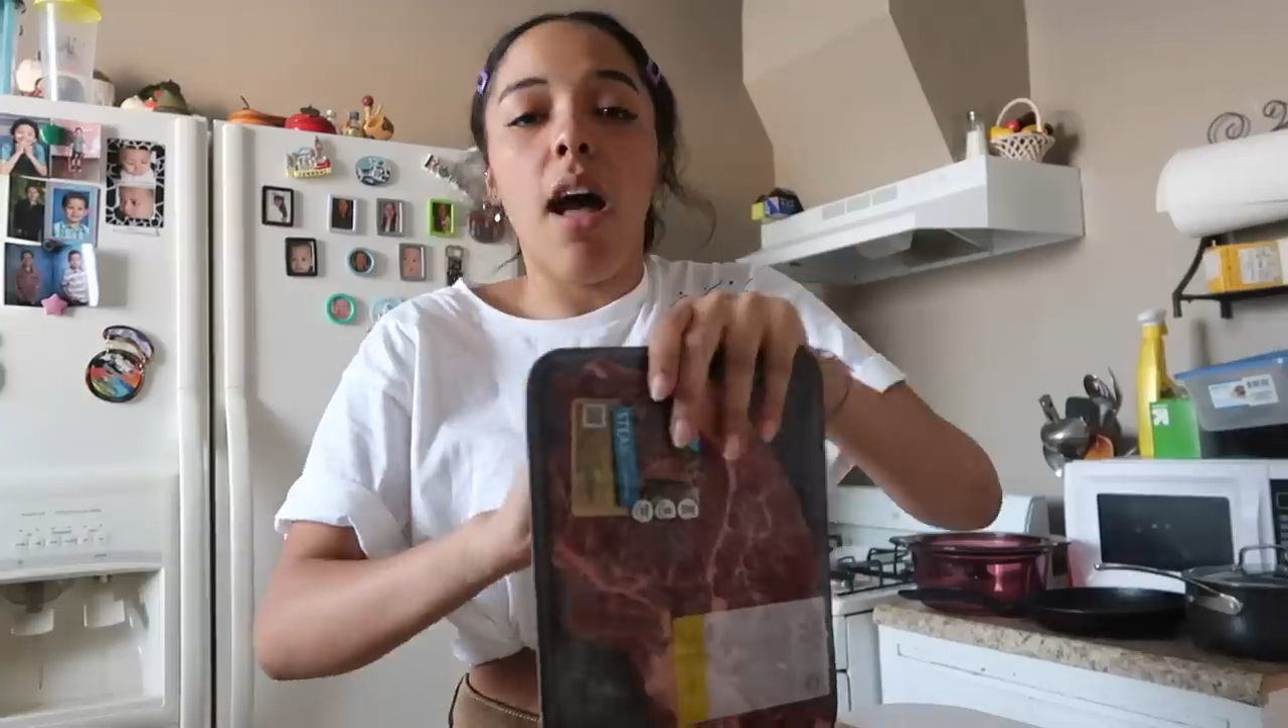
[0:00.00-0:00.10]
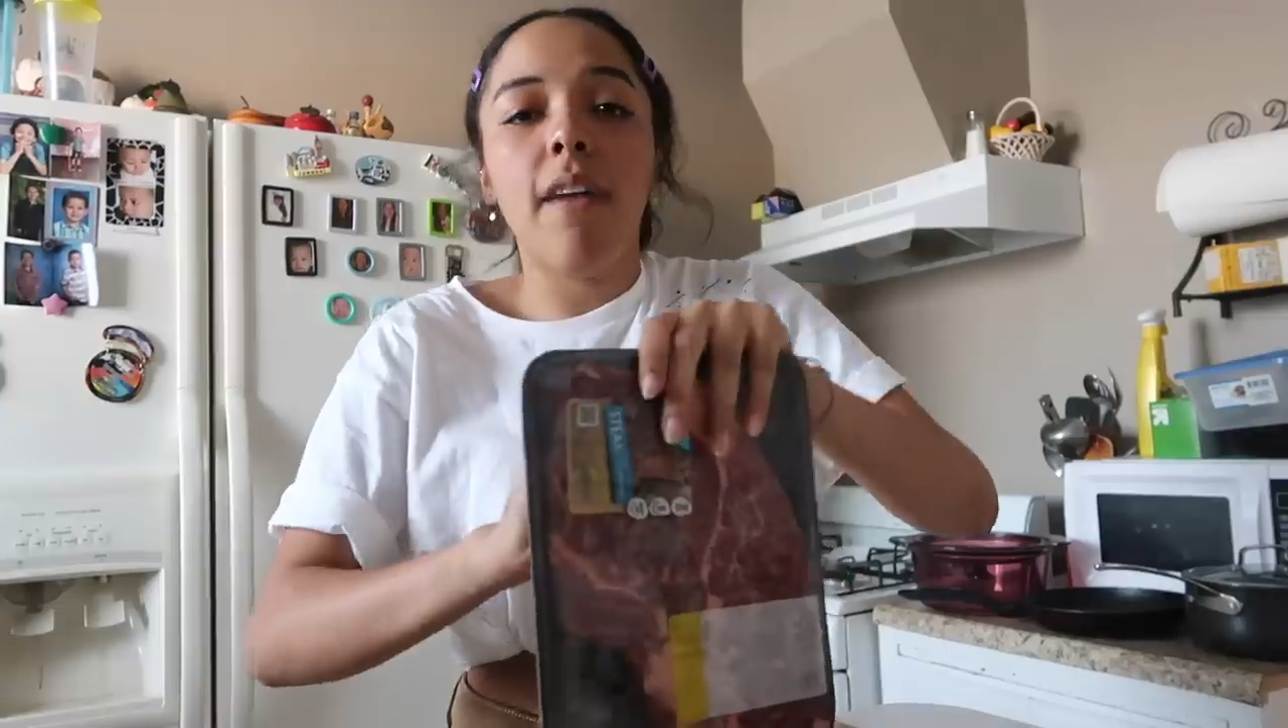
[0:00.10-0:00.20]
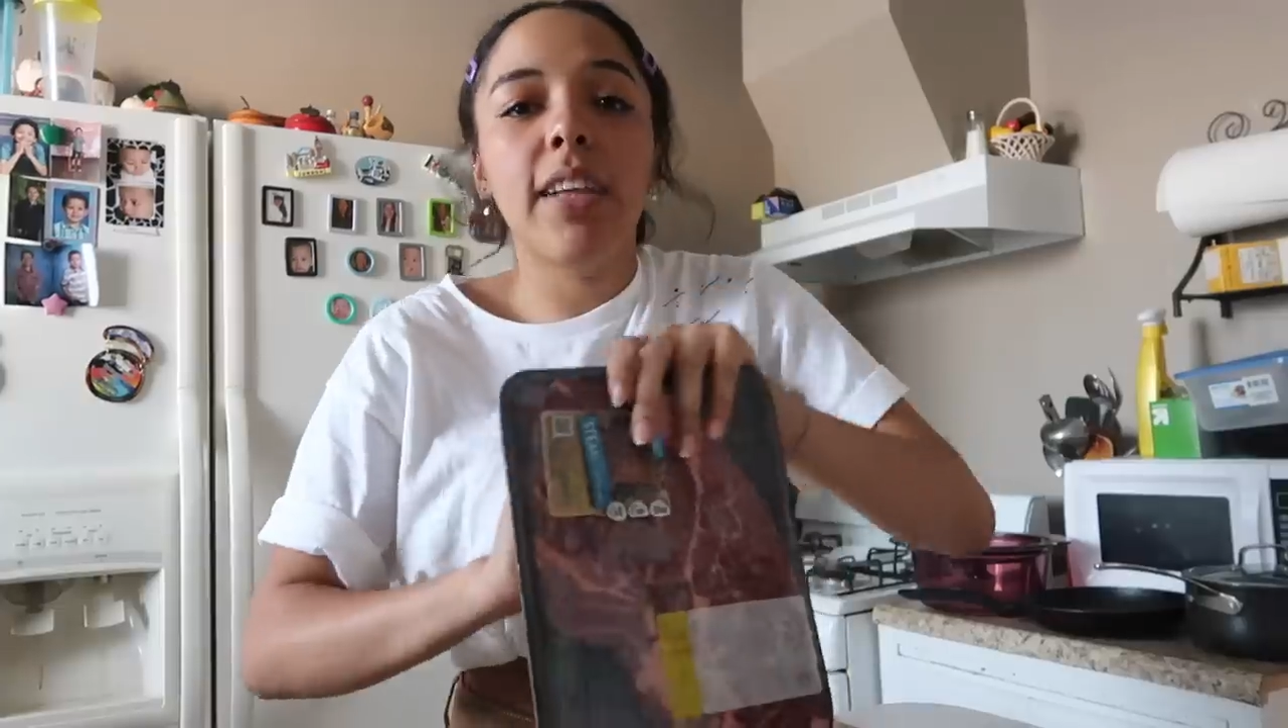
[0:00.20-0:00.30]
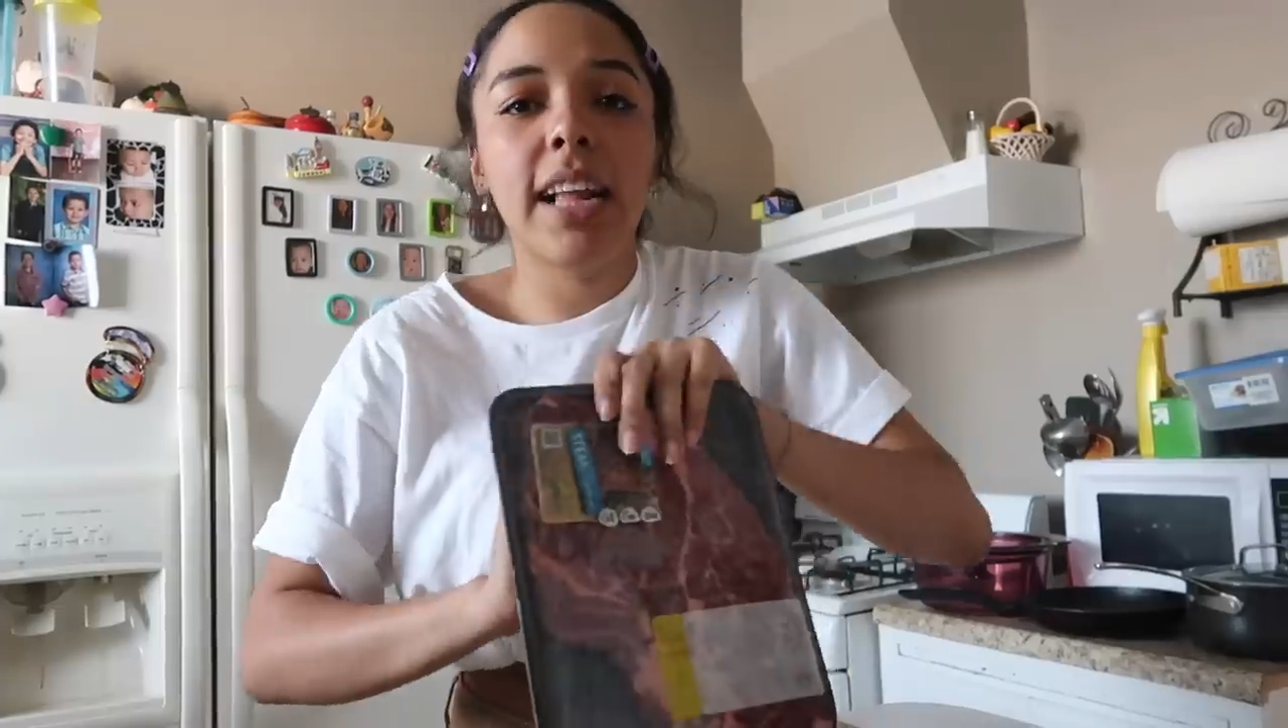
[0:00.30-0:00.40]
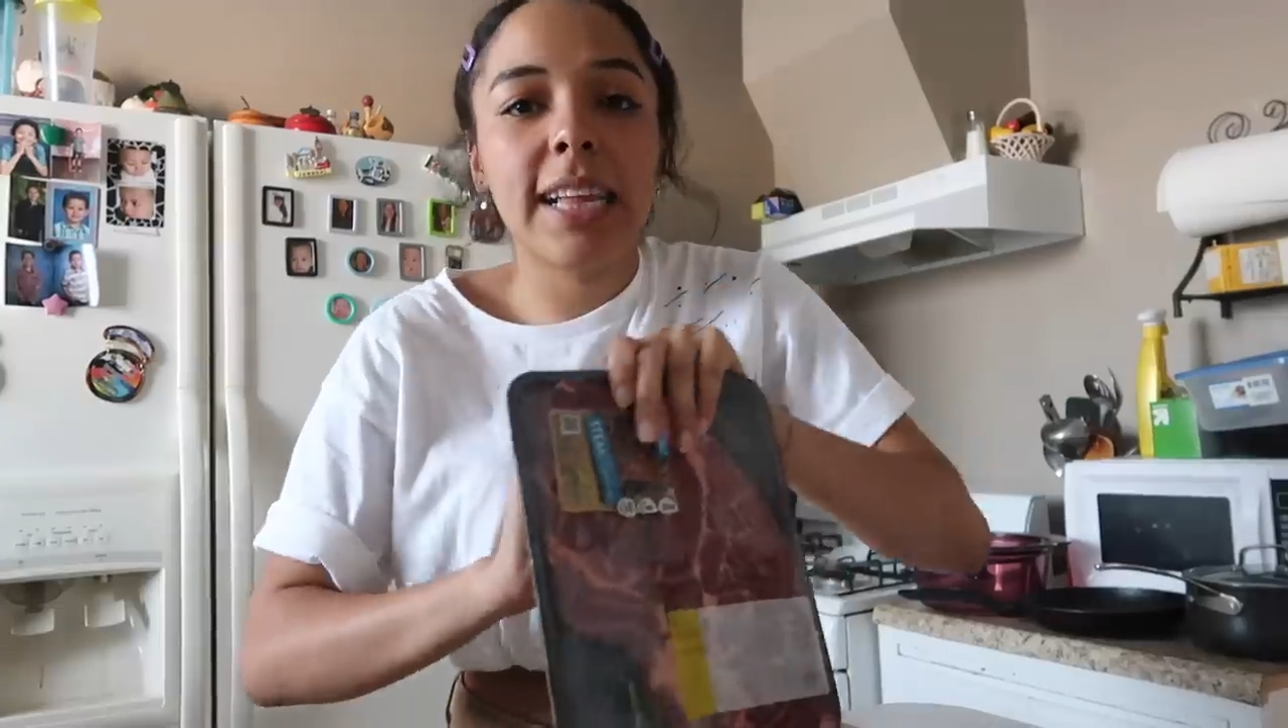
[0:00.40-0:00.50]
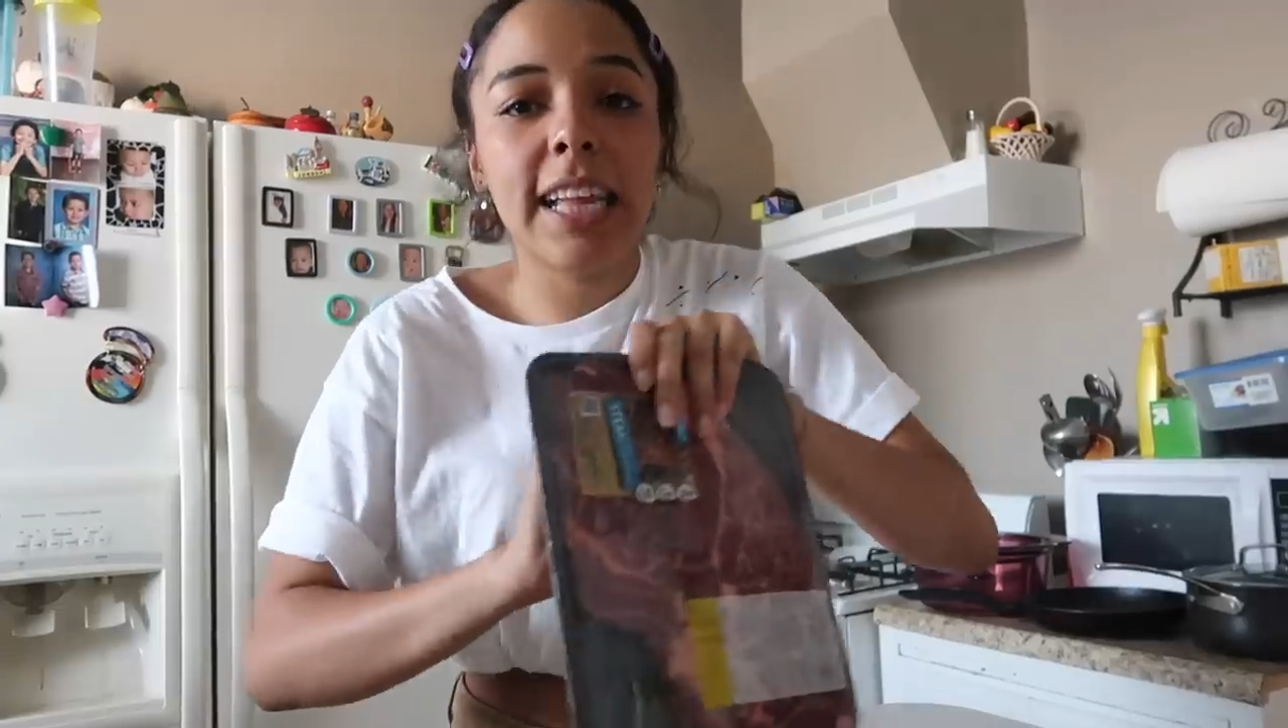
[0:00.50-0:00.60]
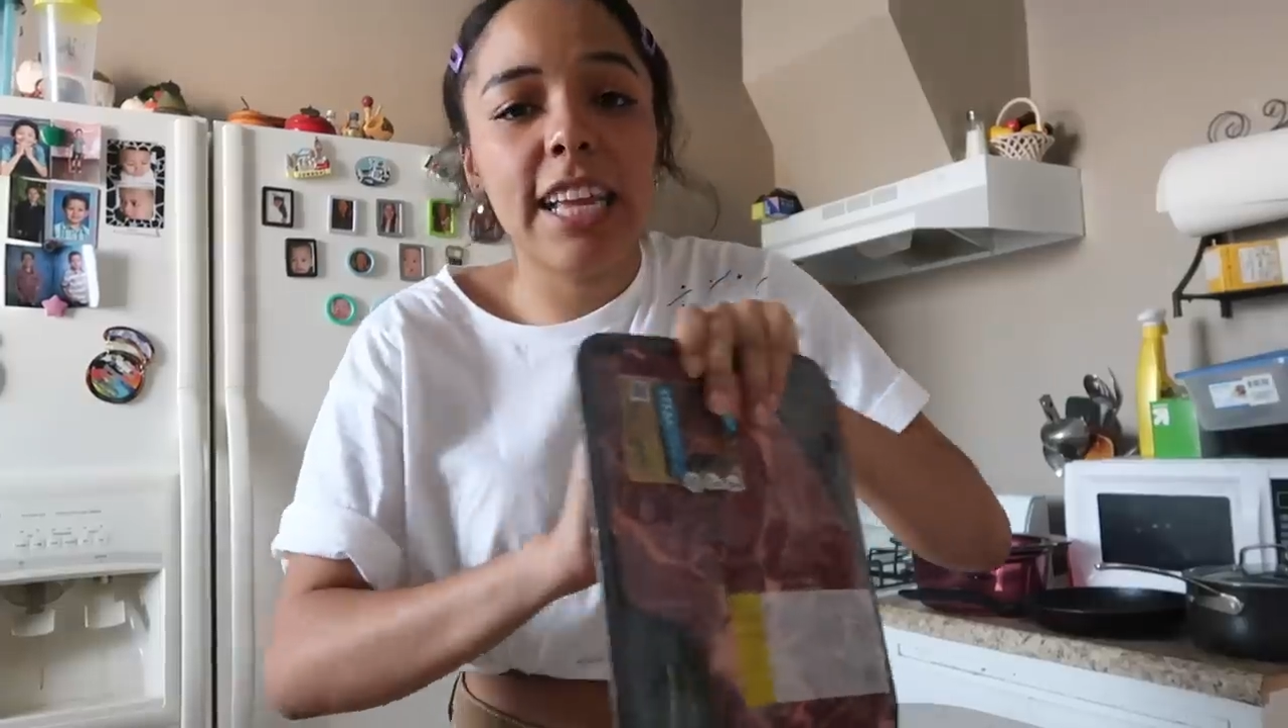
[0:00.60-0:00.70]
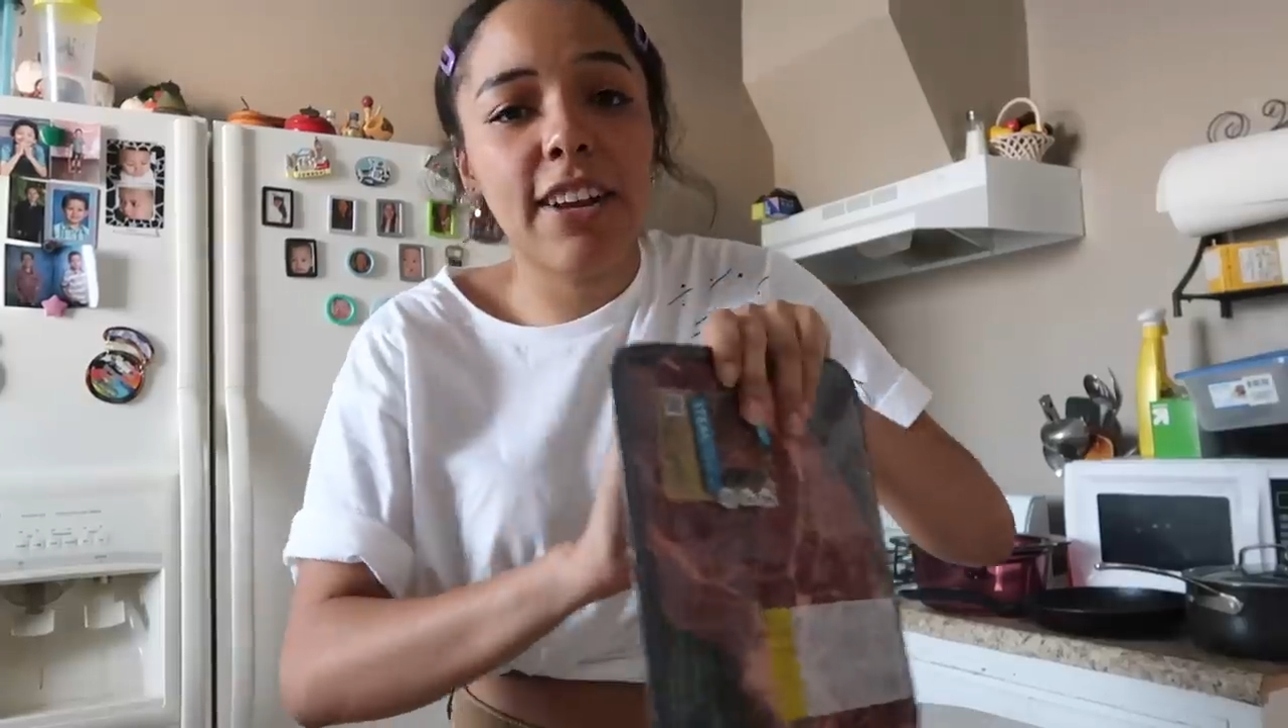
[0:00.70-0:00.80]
Obviously,